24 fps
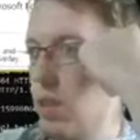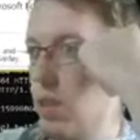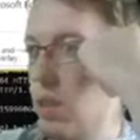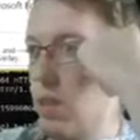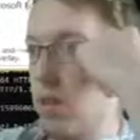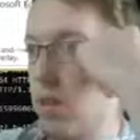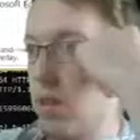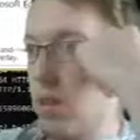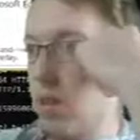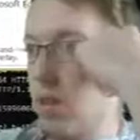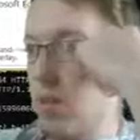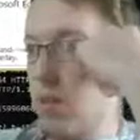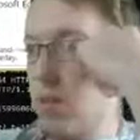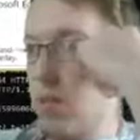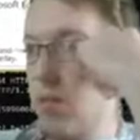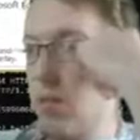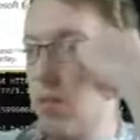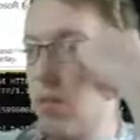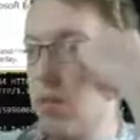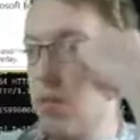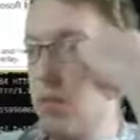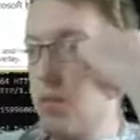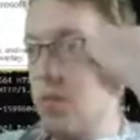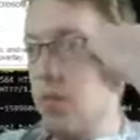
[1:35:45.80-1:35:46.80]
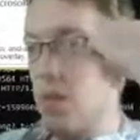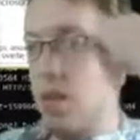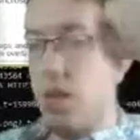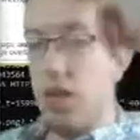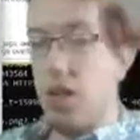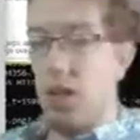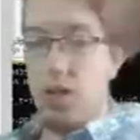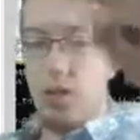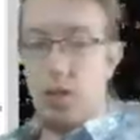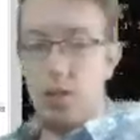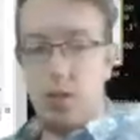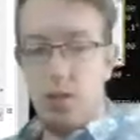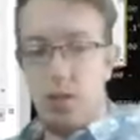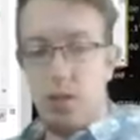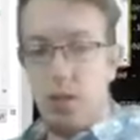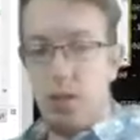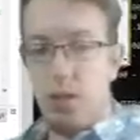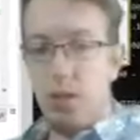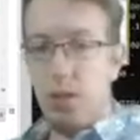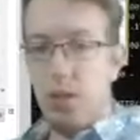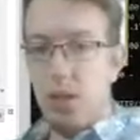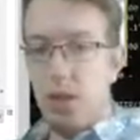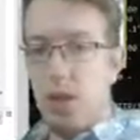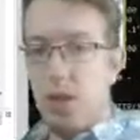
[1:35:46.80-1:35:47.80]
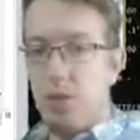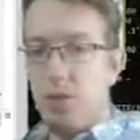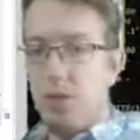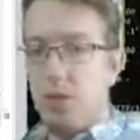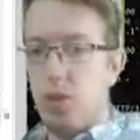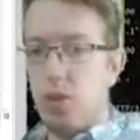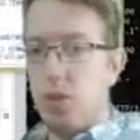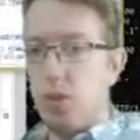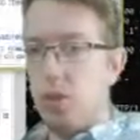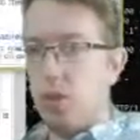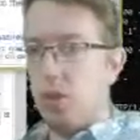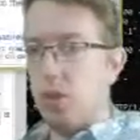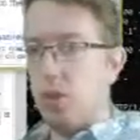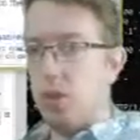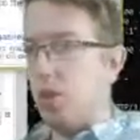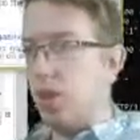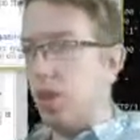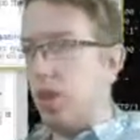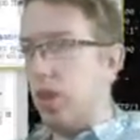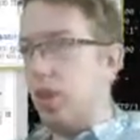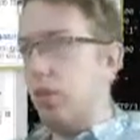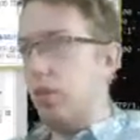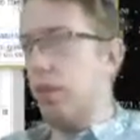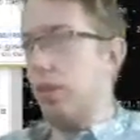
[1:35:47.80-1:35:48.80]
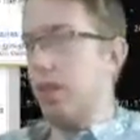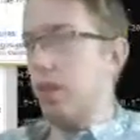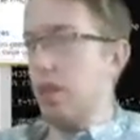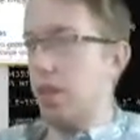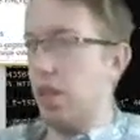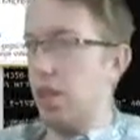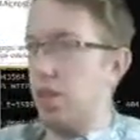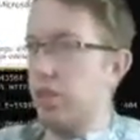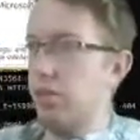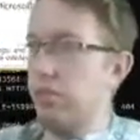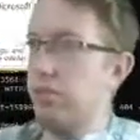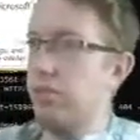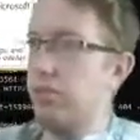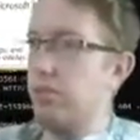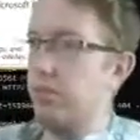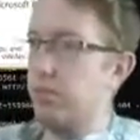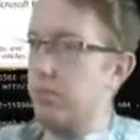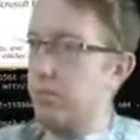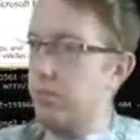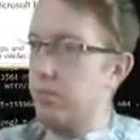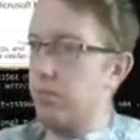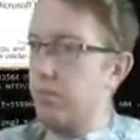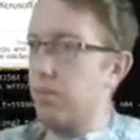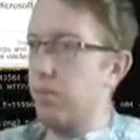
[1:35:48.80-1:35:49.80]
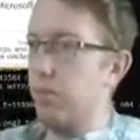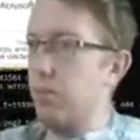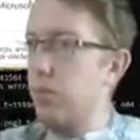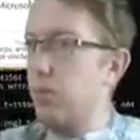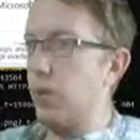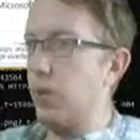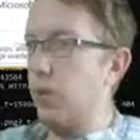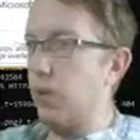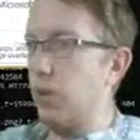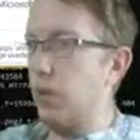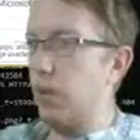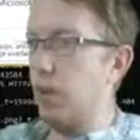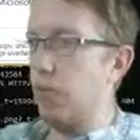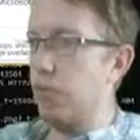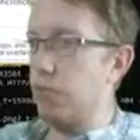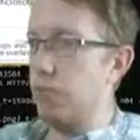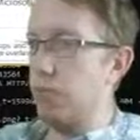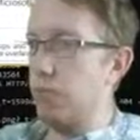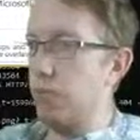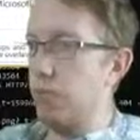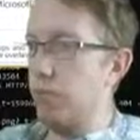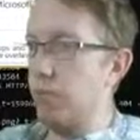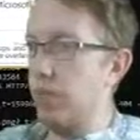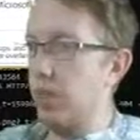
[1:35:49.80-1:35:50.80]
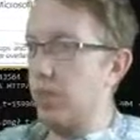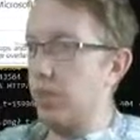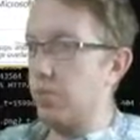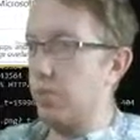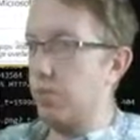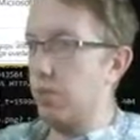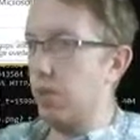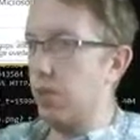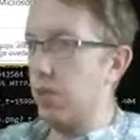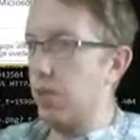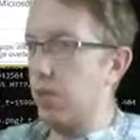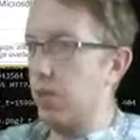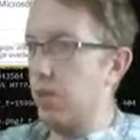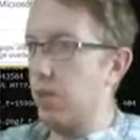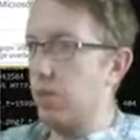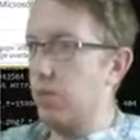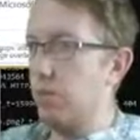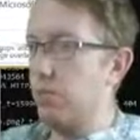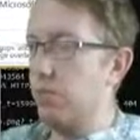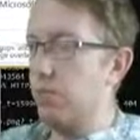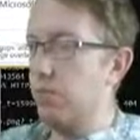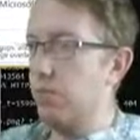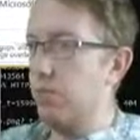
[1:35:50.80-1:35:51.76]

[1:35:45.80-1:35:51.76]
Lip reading: Okay, whatever. At least we got an avatar on the screen. We can kind of help improve that tomorrow.